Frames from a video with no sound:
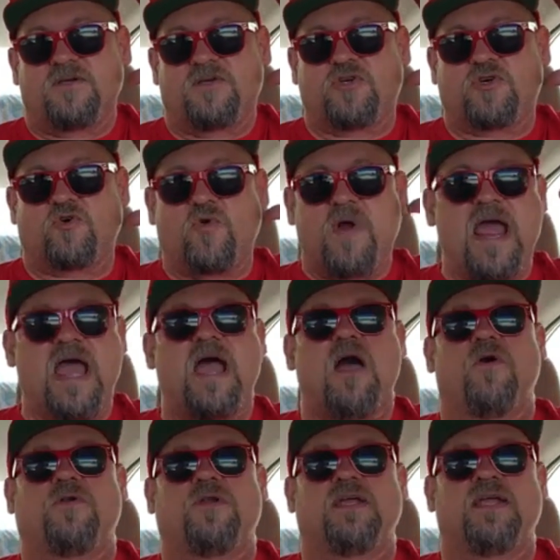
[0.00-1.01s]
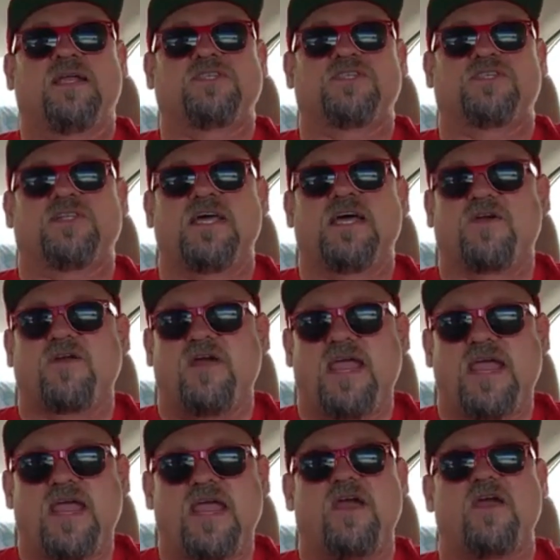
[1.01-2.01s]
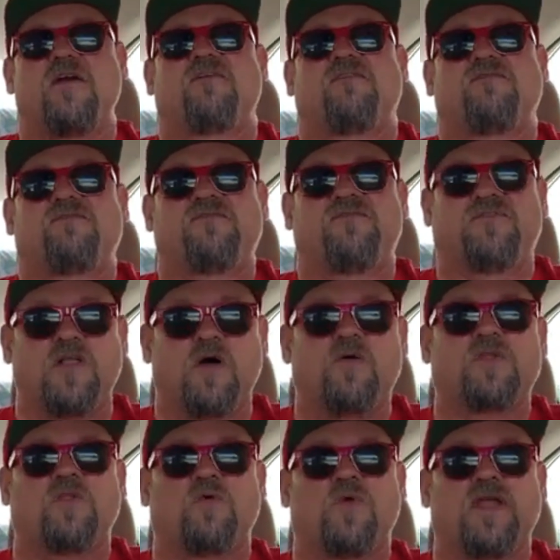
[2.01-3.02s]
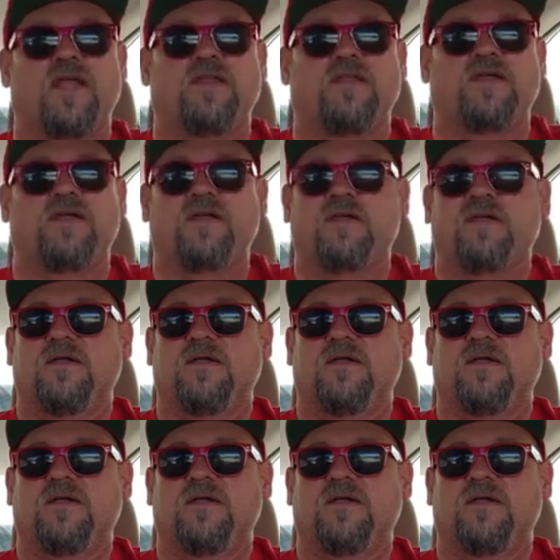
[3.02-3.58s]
crown and just let her hair flow in the wind.